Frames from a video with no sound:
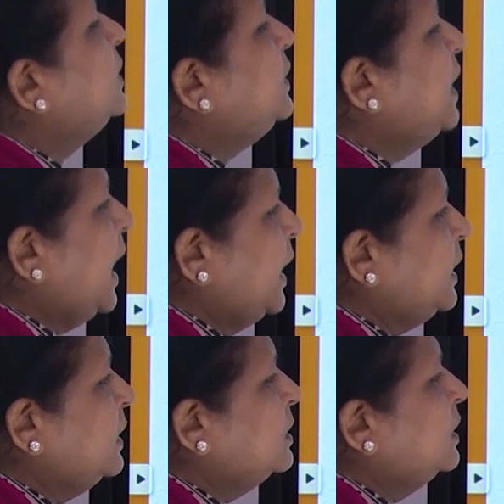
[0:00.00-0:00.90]

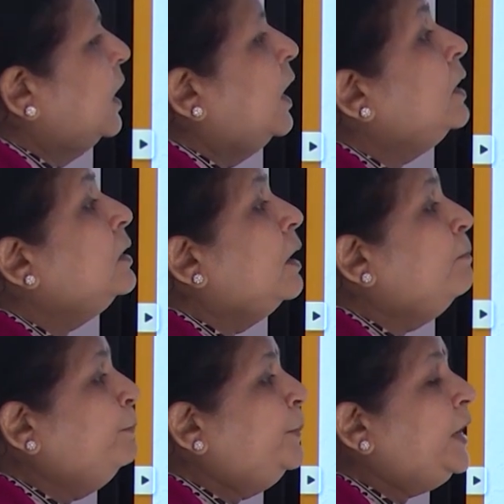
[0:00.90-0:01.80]
like a
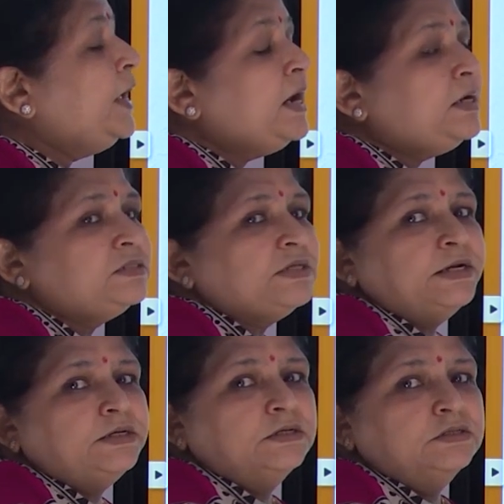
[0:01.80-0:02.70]
complete
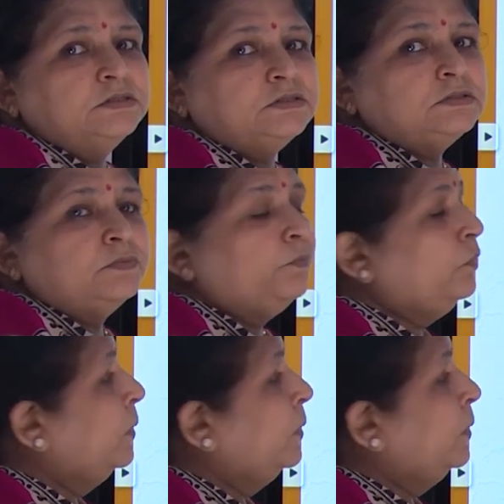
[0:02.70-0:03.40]
sentence.